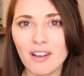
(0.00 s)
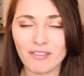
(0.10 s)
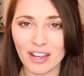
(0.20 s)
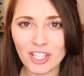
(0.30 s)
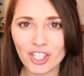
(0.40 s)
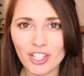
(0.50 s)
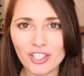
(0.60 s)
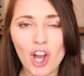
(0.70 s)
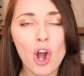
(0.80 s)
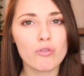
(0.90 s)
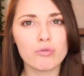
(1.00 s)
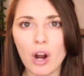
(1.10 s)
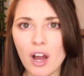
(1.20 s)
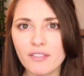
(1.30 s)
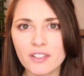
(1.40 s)
ventures
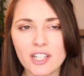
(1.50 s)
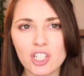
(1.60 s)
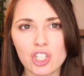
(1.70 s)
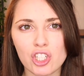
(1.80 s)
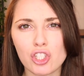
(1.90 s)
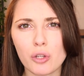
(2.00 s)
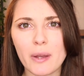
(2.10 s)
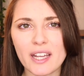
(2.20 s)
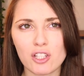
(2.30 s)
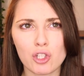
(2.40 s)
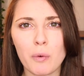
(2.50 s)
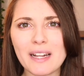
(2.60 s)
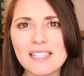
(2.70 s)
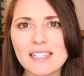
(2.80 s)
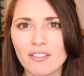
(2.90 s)
rather than just doing
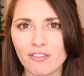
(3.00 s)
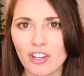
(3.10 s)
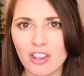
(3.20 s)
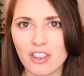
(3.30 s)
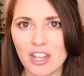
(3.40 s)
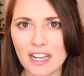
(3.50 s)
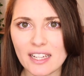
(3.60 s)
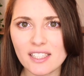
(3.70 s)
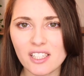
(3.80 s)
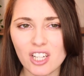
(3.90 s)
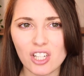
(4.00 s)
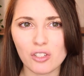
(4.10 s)
20 different things